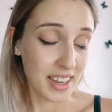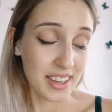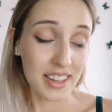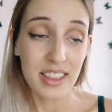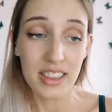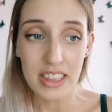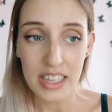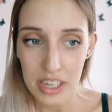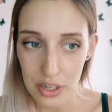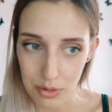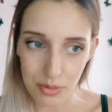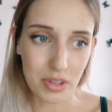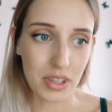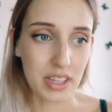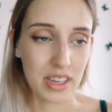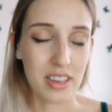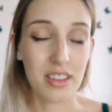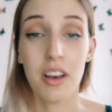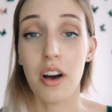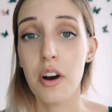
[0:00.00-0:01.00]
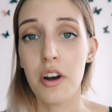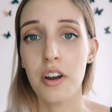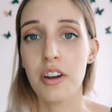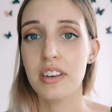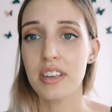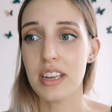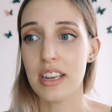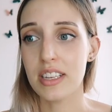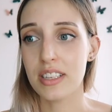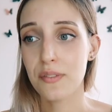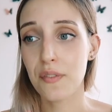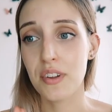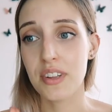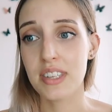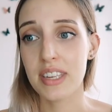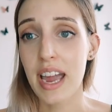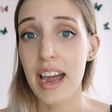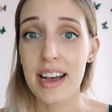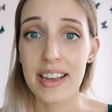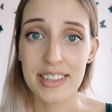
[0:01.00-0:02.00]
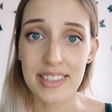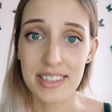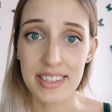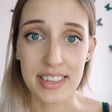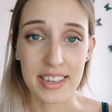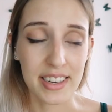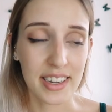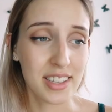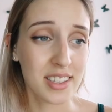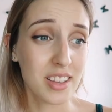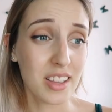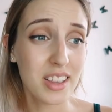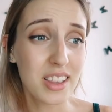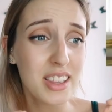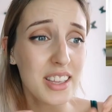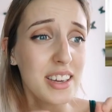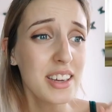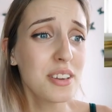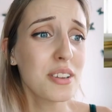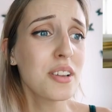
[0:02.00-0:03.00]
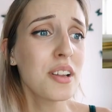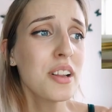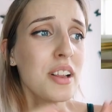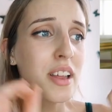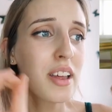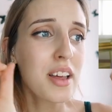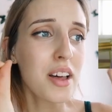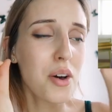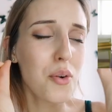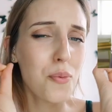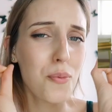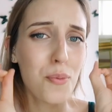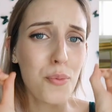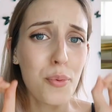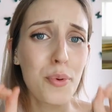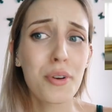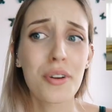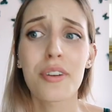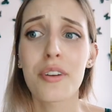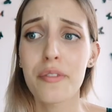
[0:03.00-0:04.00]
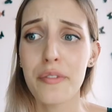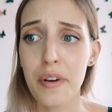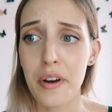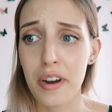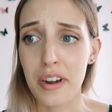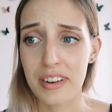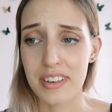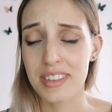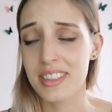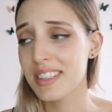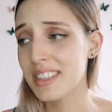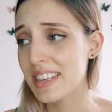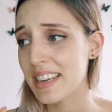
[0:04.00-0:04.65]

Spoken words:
Like, literally, the art is fantastic. It's a little work of art.